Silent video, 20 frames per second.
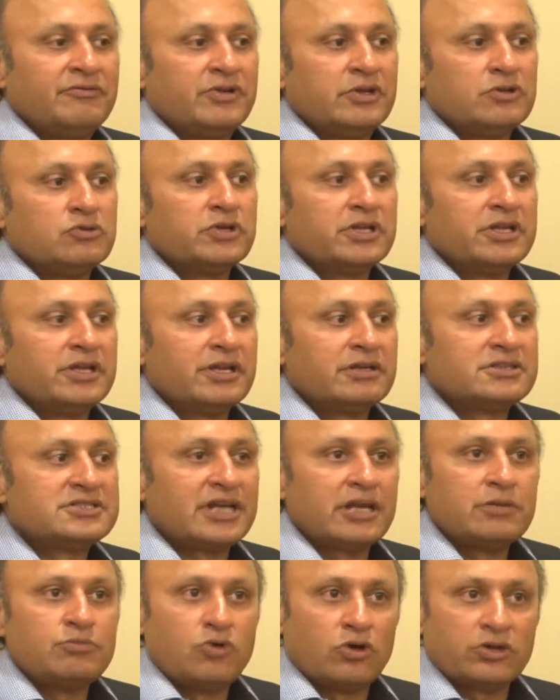We are looking at
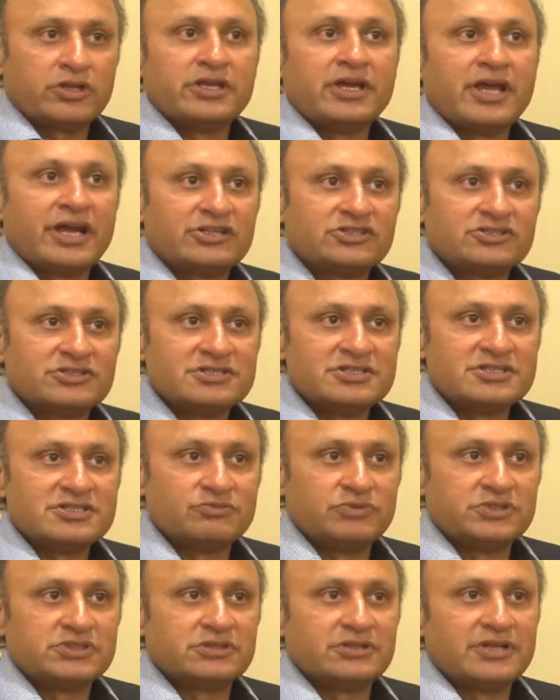side-blocking
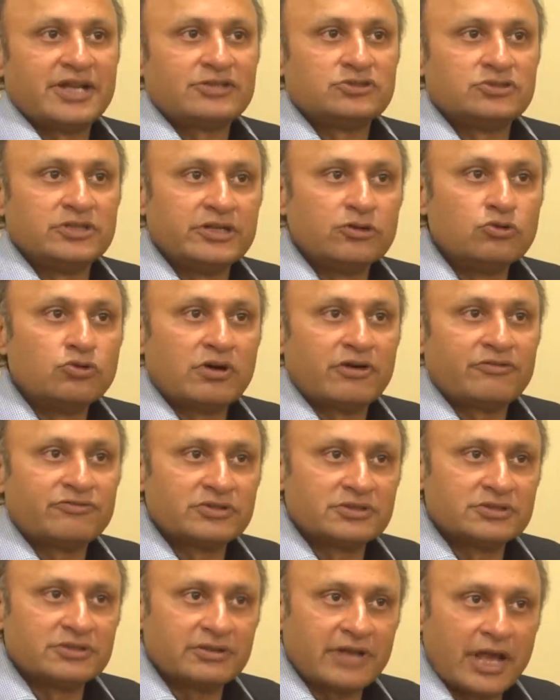actions which can actually go
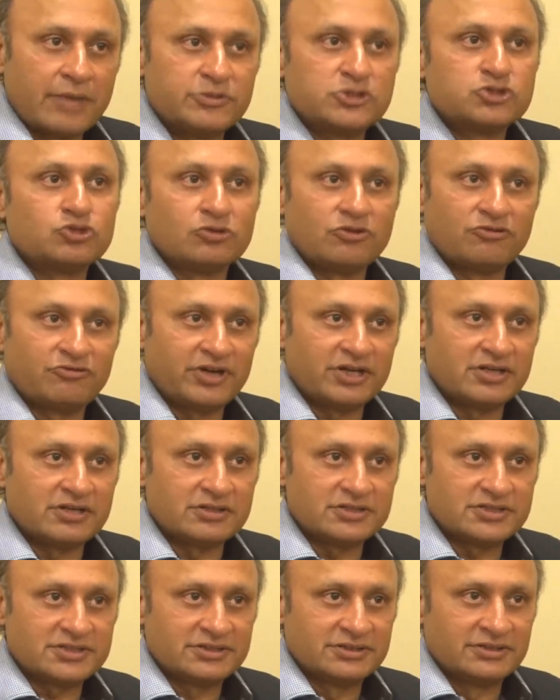after the habitual
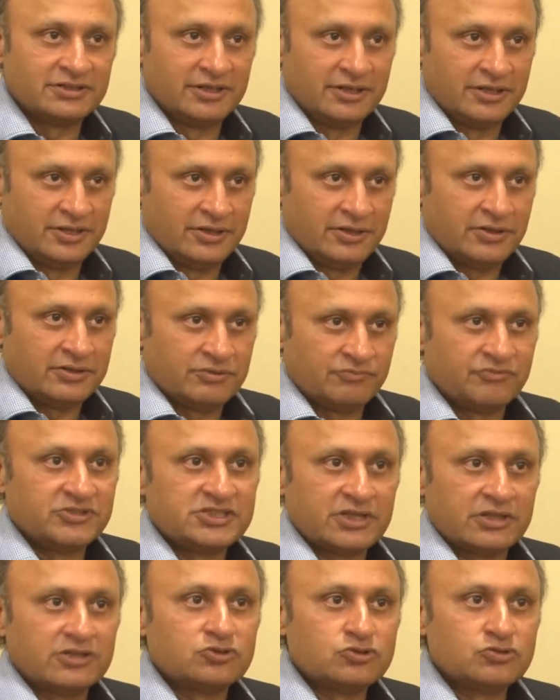offenders,
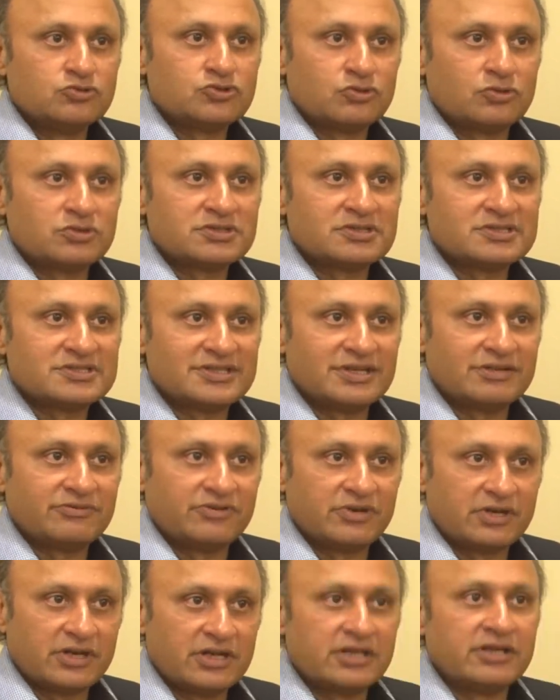which are the two sources that
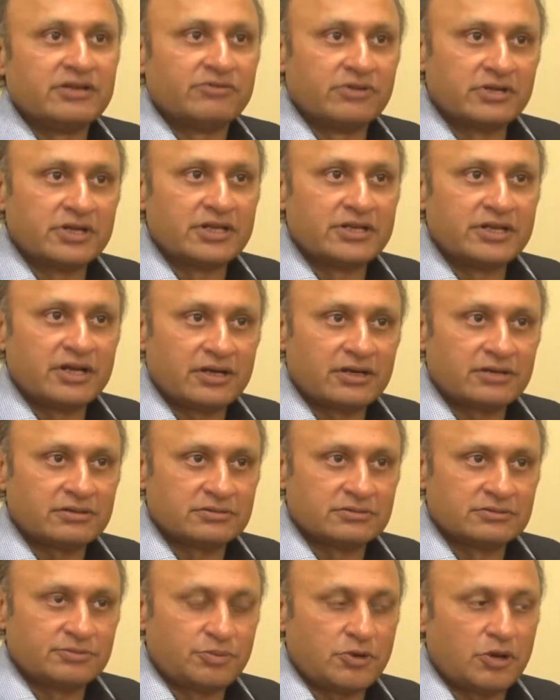really are
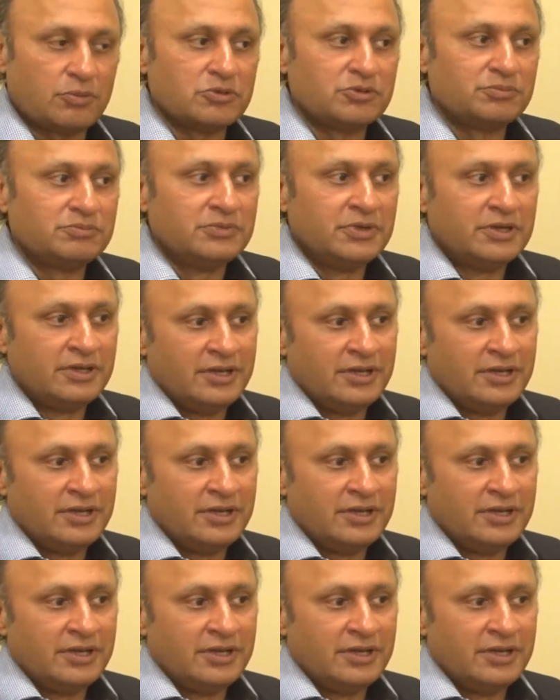the problem.